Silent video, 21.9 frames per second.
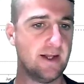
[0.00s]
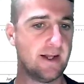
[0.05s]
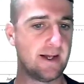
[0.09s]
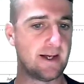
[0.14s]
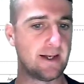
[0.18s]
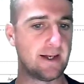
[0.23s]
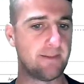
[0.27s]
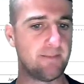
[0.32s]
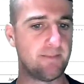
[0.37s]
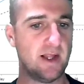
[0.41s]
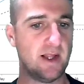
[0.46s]

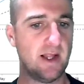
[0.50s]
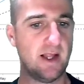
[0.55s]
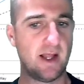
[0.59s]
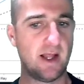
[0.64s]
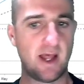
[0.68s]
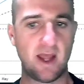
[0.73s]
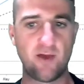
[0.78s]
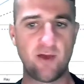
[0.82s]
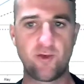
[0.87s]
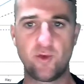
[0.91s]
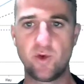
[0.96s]
Um,
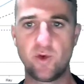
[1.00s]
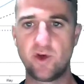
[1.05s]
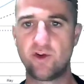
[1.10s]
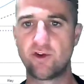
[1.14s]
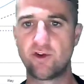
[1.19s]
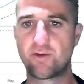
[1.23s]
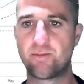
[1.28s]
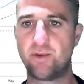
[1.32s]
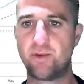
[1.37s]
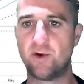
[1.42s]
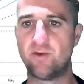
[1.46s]
if we
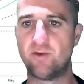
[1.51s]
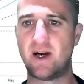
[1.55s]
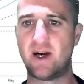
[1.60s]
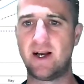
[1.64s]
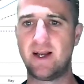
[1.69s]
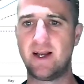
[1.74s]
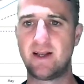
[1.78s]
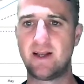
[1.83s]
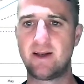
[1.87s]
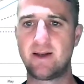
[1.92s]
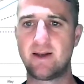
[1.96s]
just put that
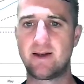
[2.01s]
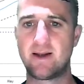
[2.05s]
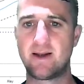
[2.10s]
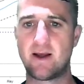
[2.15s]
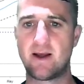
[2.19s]
in